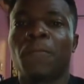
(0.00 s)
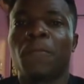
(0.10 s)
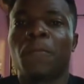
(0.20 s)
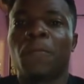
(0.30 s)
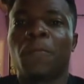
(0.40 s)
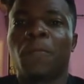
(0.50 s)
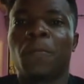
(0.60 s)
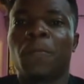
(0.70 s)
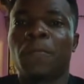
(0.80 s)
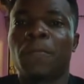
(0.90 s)

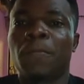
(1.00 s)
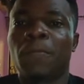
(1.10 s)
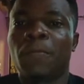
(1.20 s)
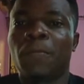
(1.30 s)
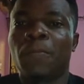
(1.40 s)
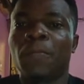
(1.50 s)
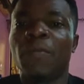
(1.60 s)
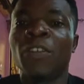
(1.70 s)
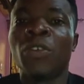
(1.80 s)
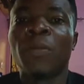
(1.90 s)

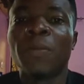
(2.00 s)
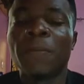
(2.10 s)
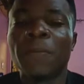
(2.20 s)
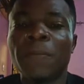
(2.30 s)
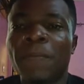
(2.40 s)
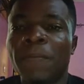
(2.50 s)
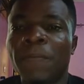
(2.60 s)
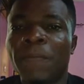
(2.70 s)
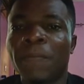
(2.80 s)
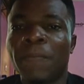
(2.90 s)

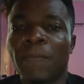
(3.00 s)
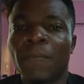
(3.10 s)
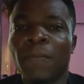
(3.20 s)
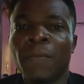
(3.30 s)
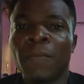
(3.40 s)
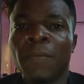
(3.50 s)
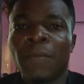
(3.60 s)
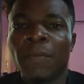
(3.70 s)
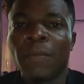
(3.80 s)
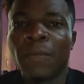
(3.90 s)

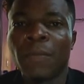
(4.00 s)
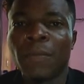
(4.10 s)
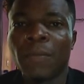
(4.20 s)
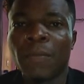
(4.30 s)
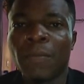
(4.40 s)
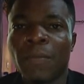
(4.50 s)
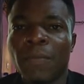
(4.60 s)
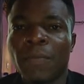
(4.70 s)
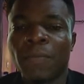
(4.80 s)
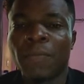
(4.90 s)

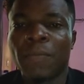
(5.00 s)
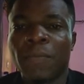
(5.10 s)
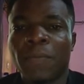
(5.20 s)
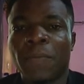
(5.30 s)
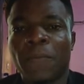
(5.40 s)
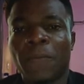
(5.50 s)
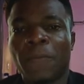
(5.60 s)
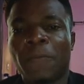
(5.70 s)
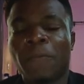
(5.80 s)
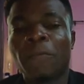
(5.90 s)

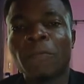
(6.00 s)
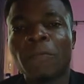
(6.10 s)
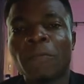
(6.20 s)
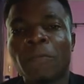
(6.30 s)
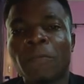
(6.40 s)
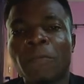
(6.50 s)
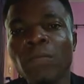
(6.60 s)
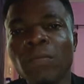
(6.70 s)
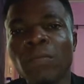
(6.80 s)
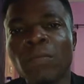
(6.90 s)

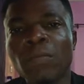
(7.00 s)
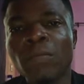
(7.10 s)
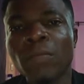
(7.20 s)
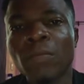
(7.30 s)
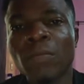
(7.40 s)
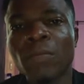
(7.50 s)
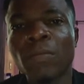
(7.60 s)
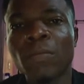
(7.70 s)
[no speech]